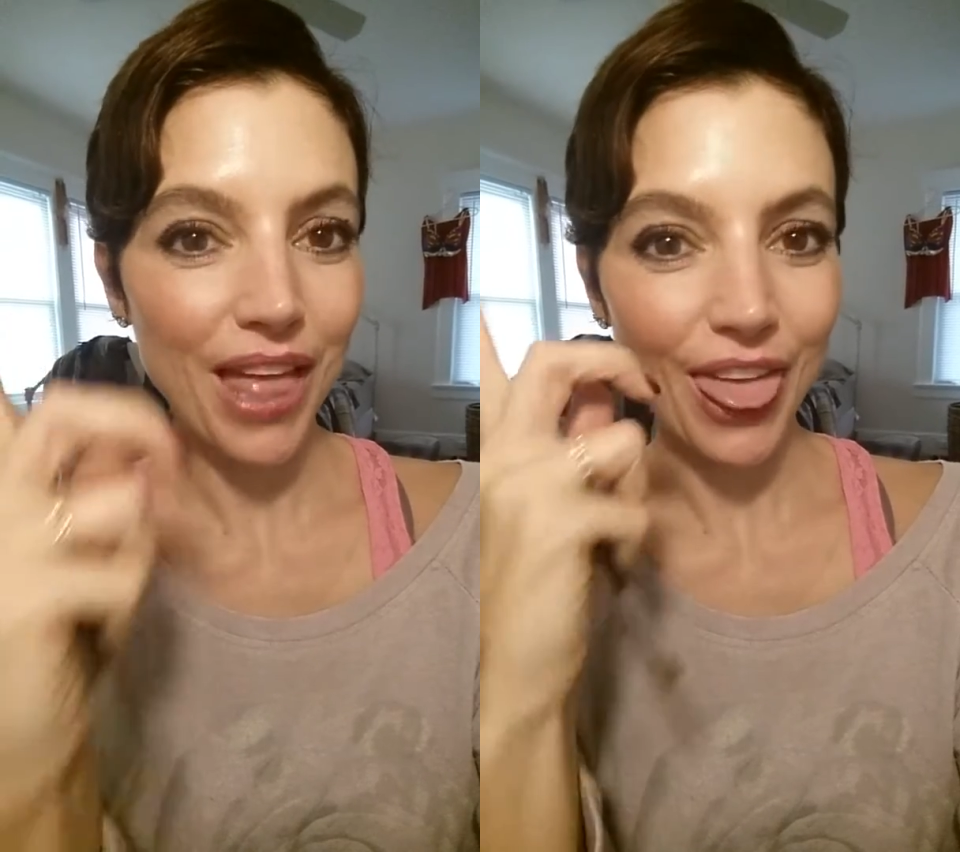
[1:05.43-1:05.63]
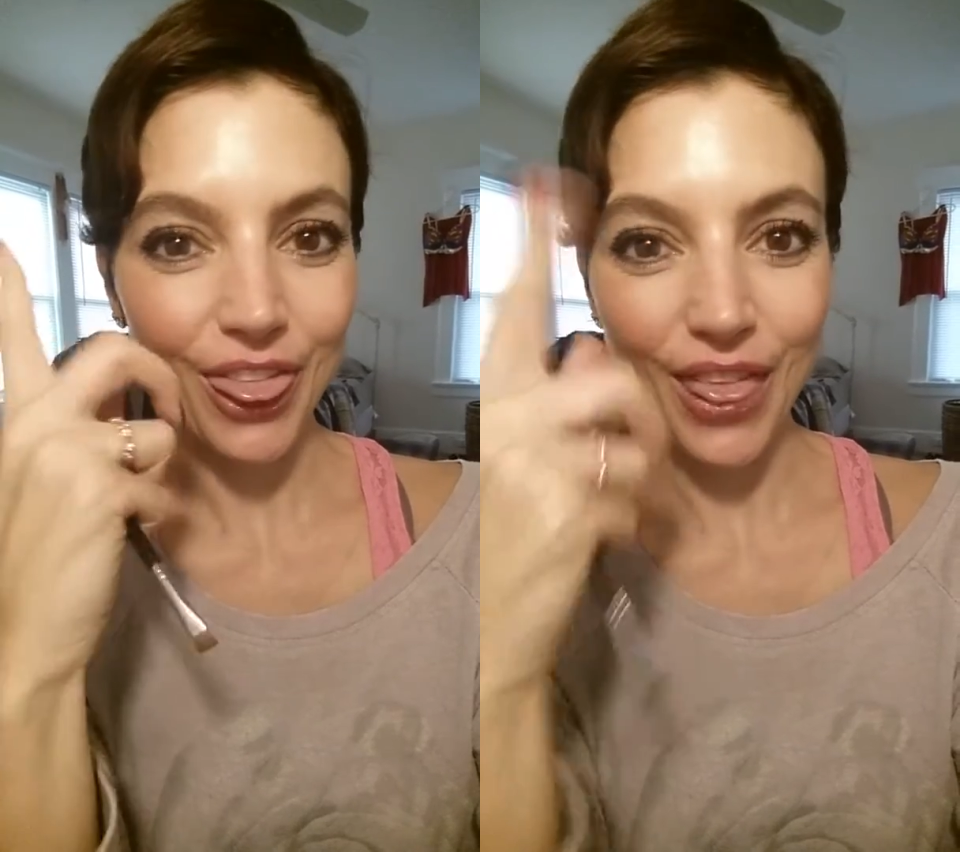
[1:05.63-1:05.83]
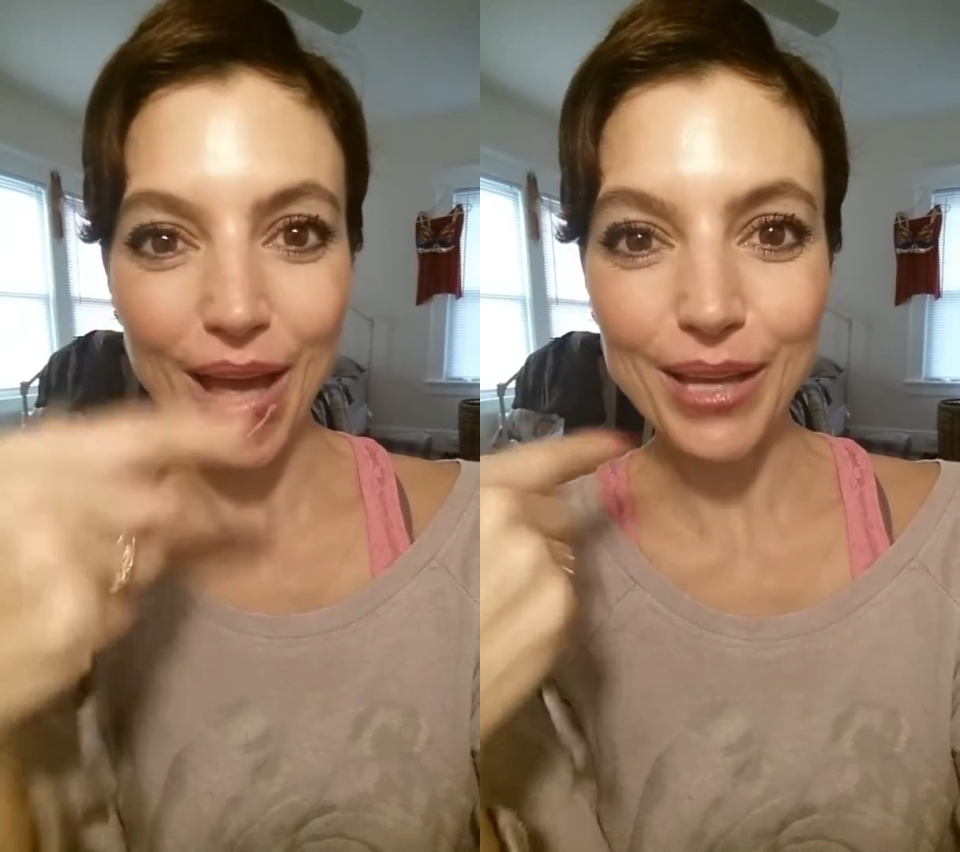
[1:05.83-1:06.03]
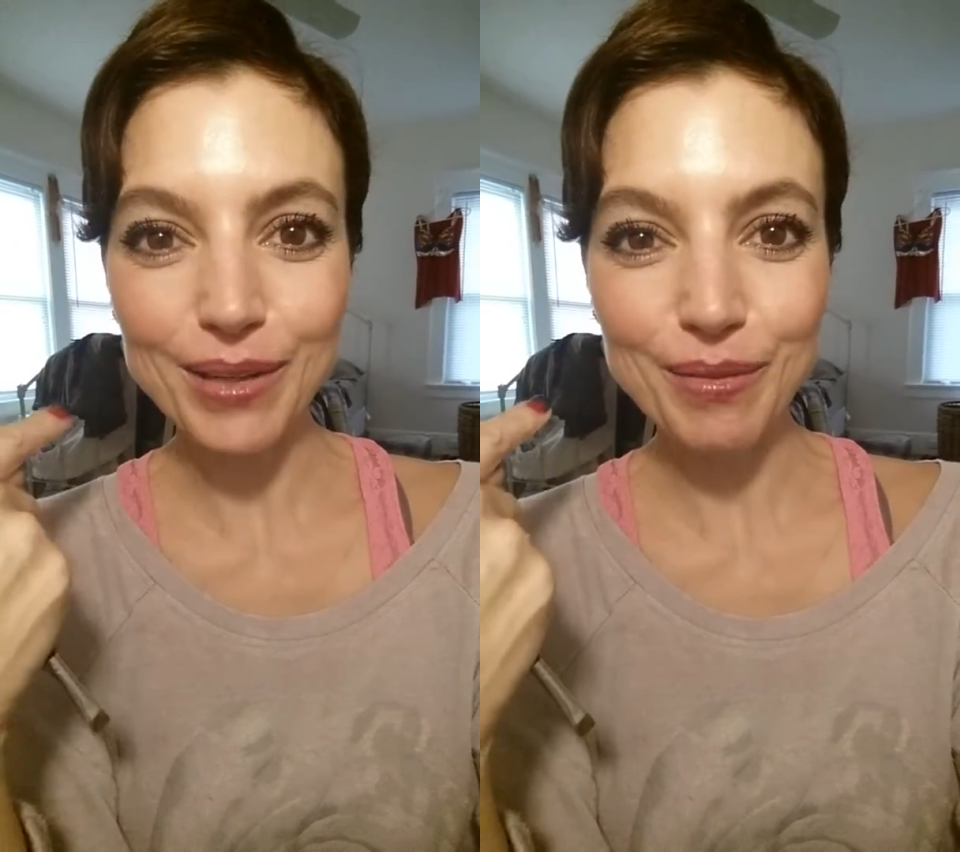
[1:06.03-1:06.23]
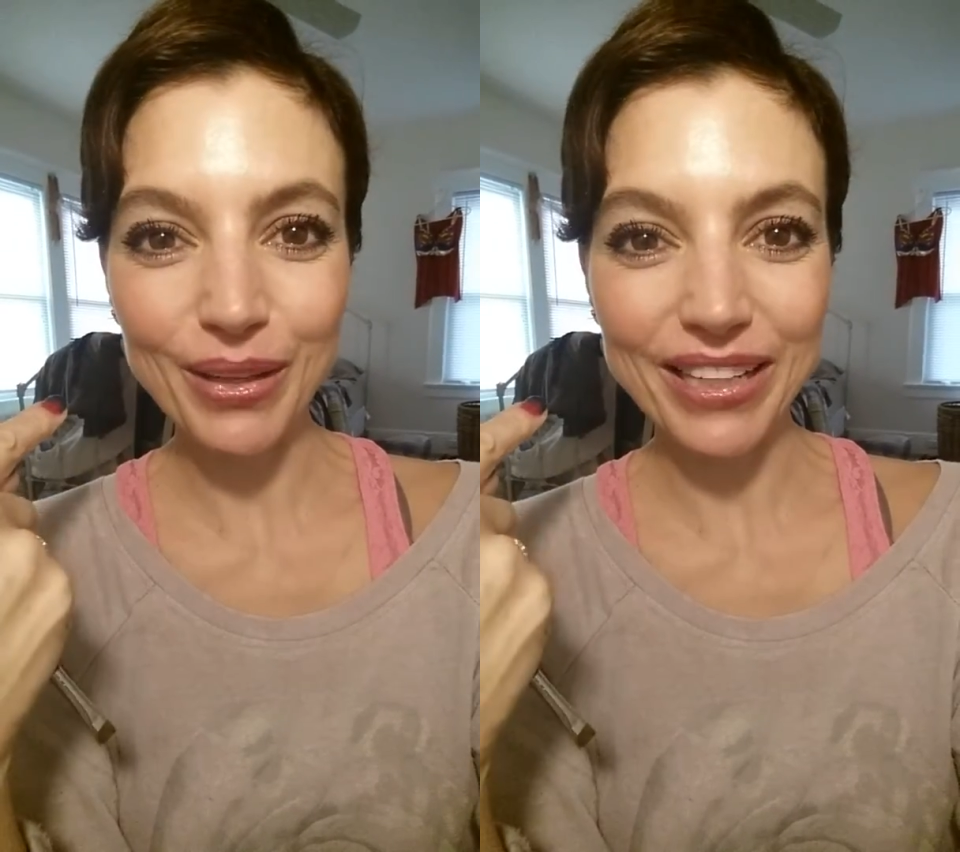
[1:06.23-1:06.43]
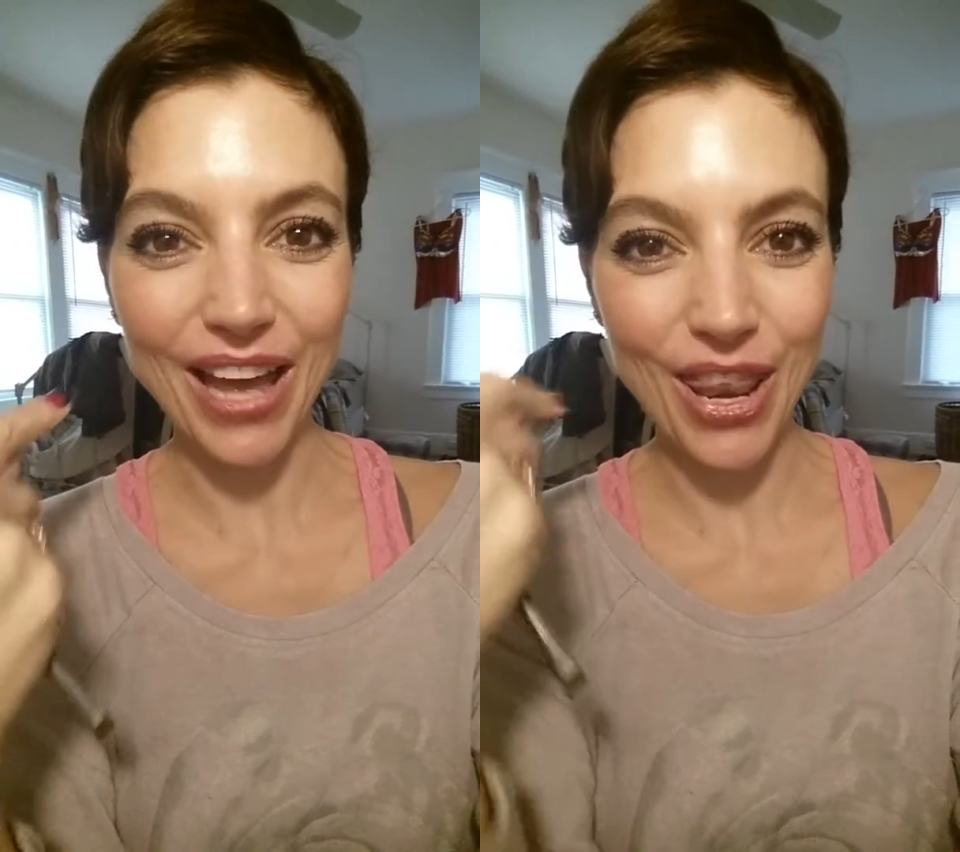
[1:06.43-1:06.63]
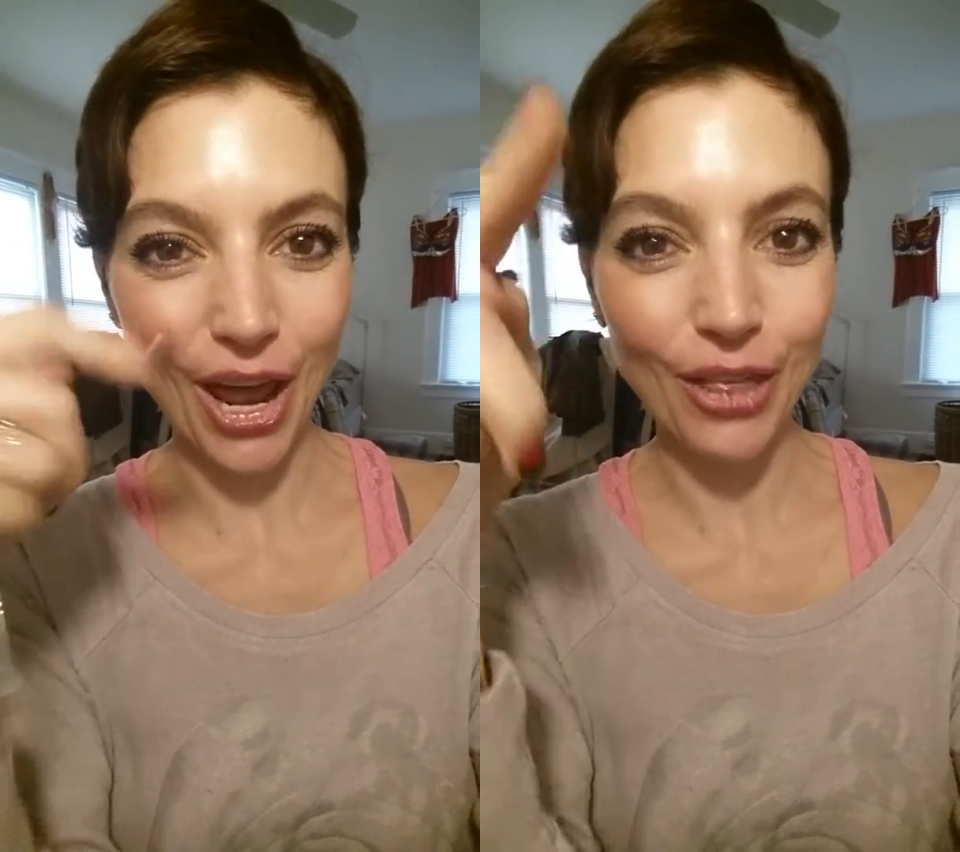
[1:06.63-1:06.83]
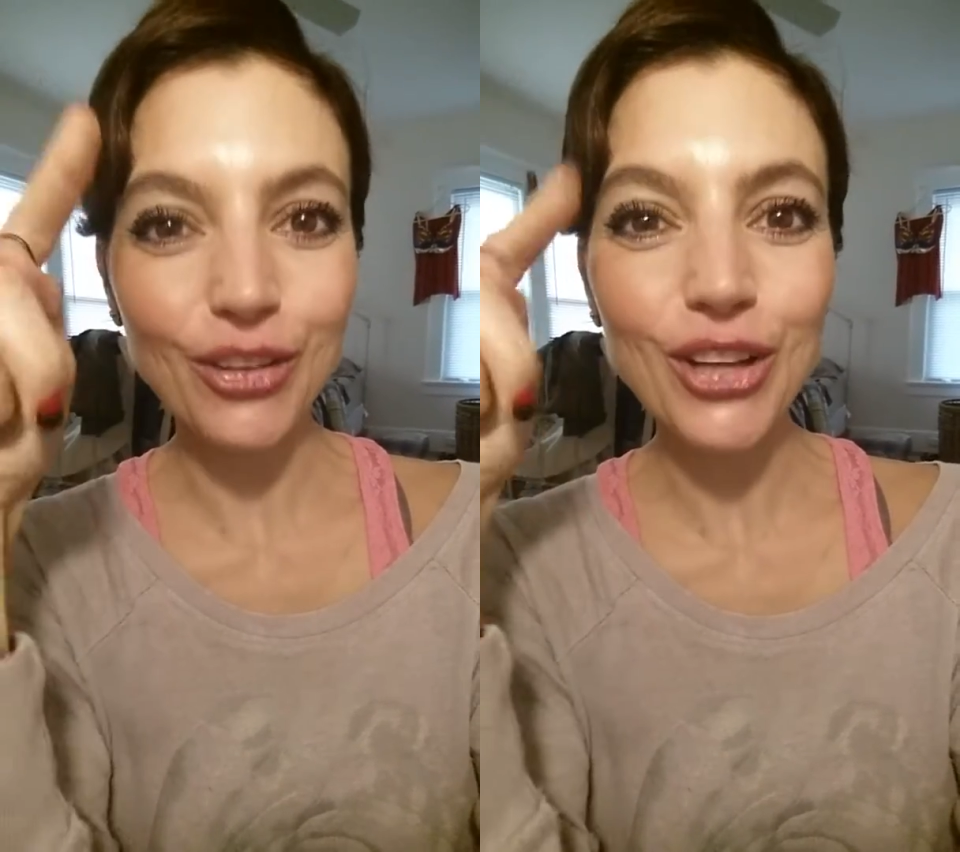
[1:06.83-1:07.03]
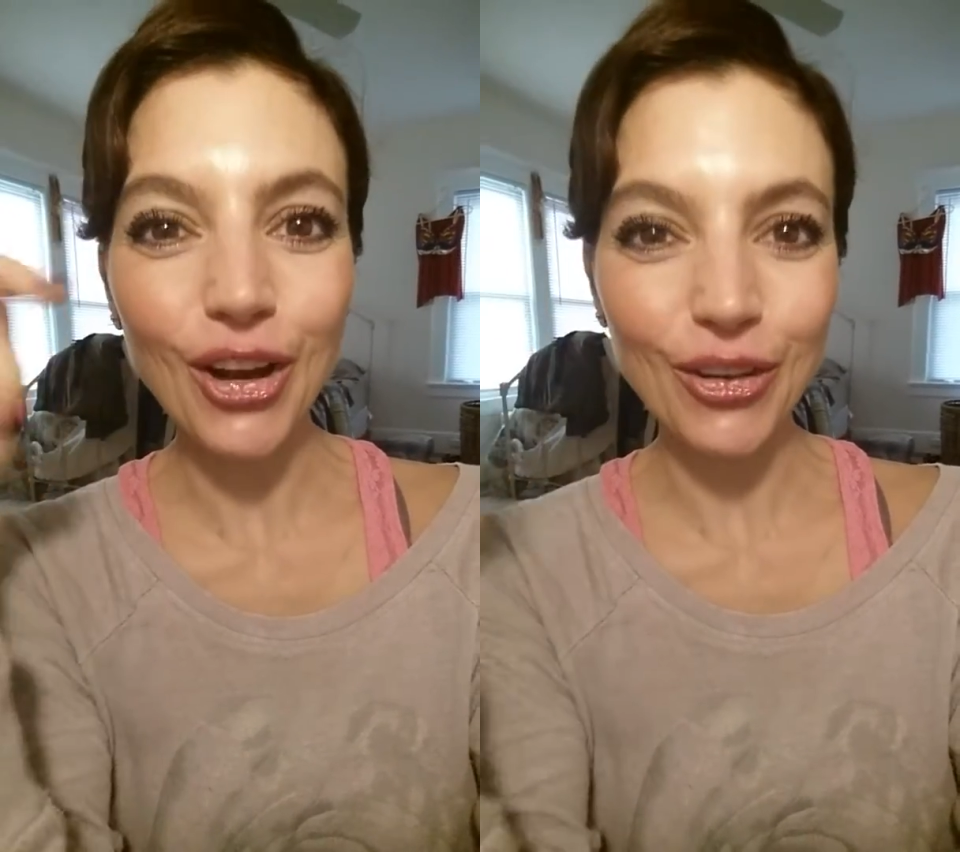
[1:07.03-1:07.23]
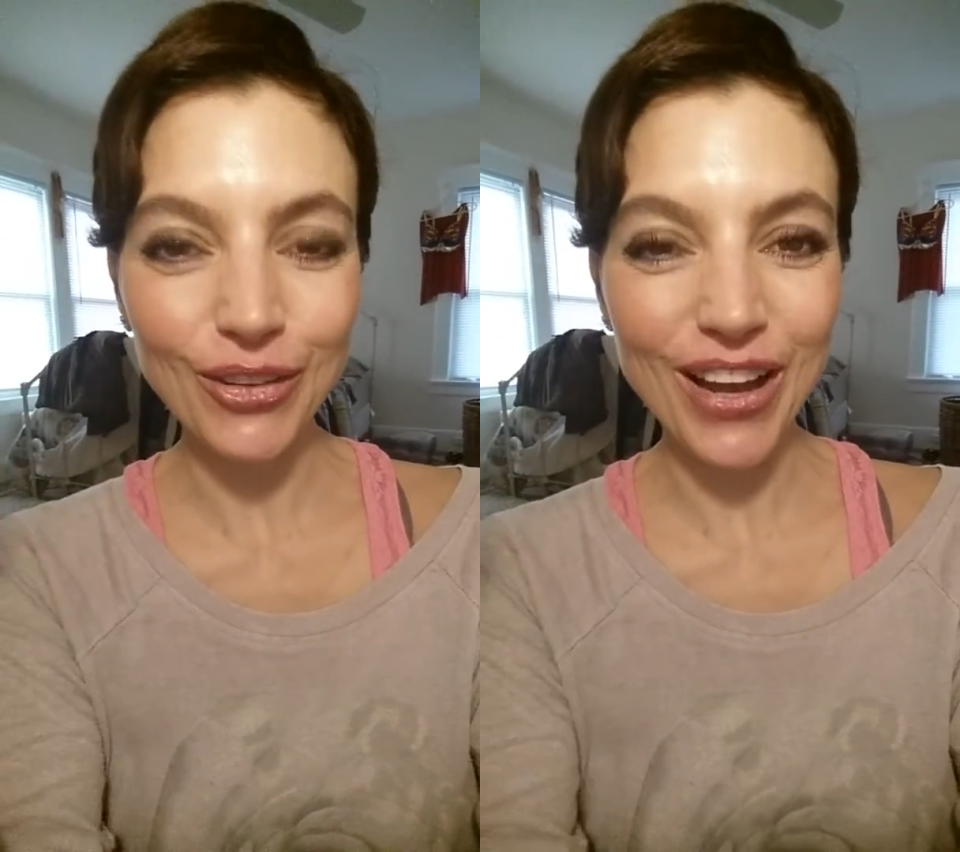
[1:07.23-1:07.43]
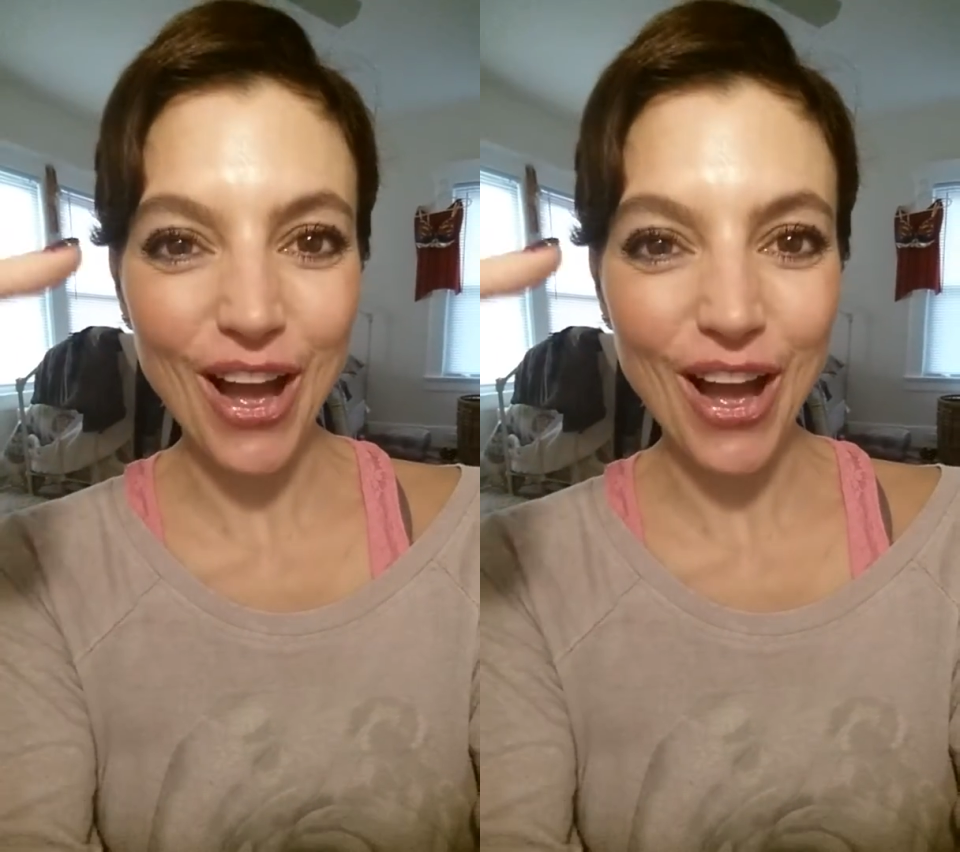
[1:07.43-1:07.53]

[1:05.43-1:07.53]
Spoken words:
Then put another coat